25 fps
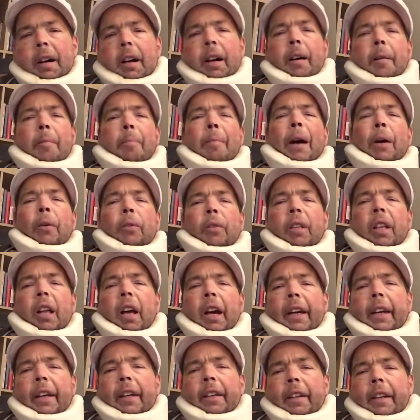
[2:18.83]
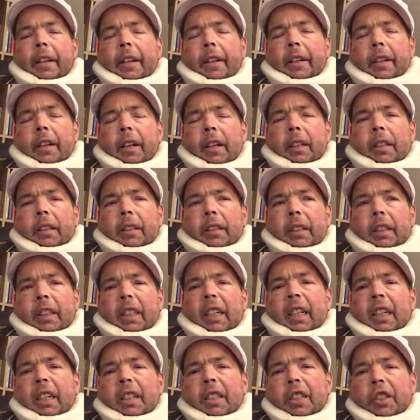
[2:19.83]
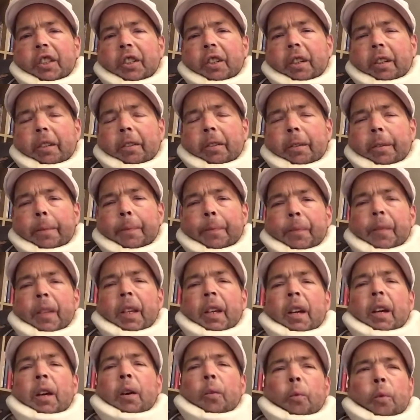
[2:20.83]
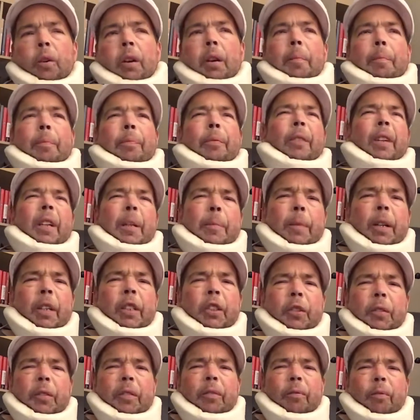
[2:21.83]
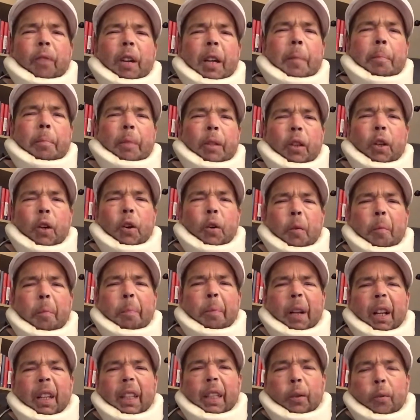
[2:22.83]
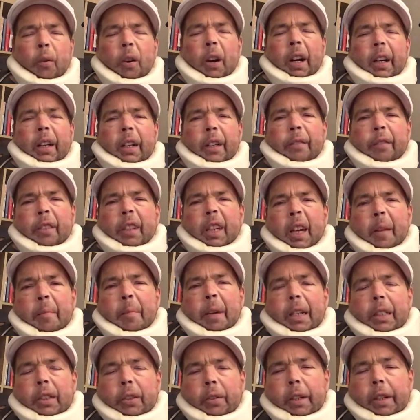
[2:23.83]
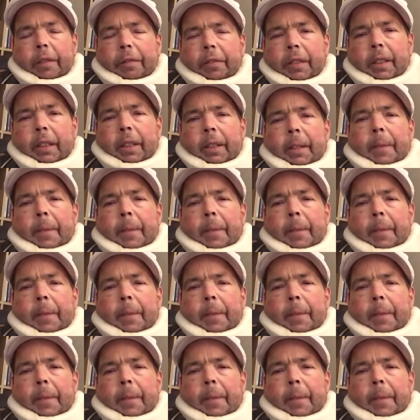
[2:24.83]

Mountain Lion and the King of the Jungle, we're pretty much right below Pollywog, if you get my drift.